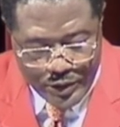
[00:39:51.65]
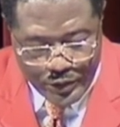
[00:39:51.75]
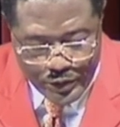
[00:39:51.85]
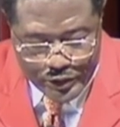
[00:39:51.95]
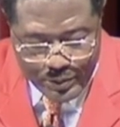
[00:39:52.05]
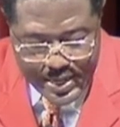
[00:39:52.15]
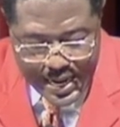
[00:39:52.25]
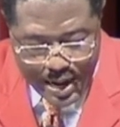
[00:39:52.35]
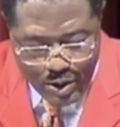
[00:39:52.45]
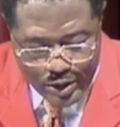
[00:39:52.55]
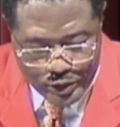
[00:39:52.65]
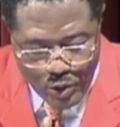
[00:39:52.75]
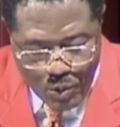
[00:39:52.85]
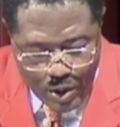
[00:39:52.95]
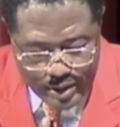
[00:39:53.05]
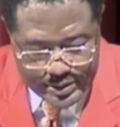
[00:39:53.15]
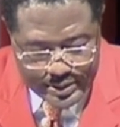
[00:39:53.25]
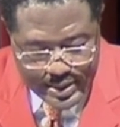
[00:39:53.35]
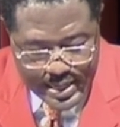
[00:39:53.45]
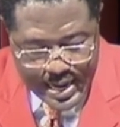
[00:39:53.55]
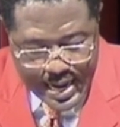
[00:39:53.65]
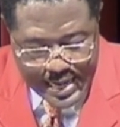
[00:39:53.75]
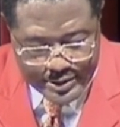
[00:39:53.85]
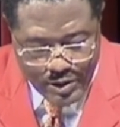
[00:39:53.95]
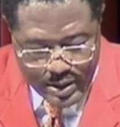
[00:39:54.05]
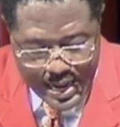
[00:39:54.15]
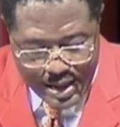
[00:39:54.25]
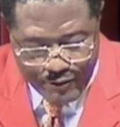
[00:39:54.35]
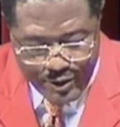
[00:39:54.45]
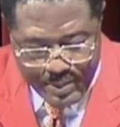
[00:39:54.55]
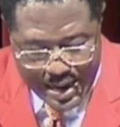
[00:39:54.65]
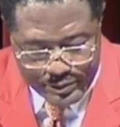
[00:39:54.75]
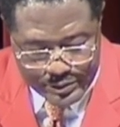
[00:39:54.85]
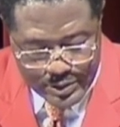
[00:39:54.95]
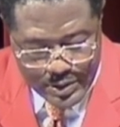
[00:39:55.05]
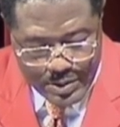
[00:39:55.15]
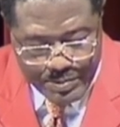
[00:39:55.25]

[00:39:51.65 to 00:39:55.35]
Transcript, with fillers: do to me according to what has gone out of your mouth,